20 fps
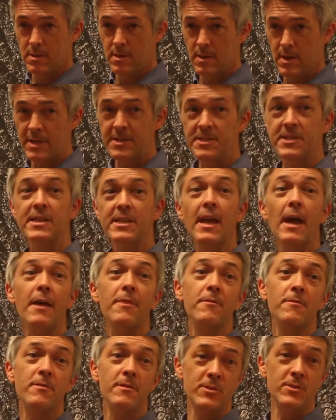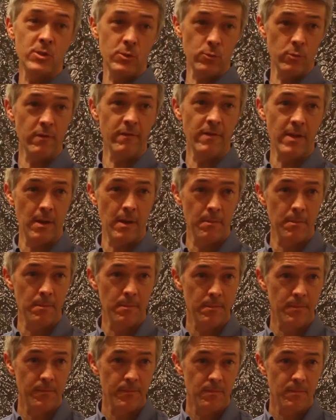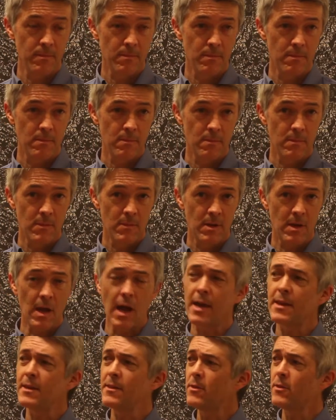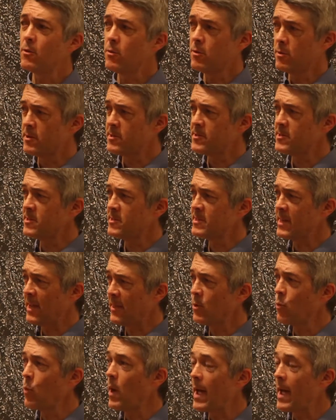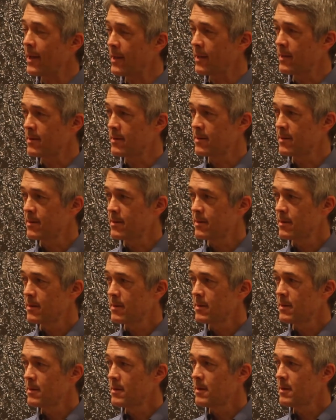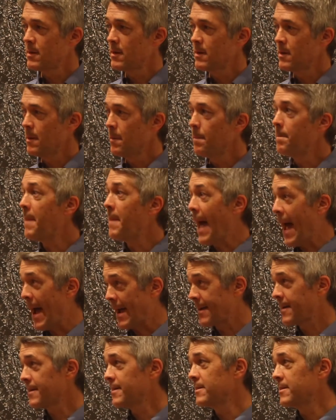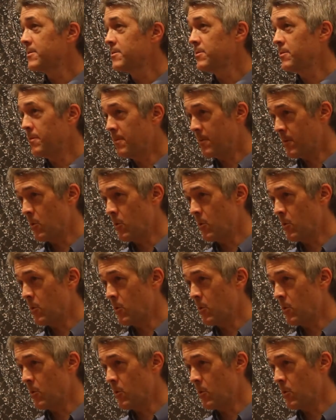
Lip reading: And together, the two of them guided the horses and the wagon back to their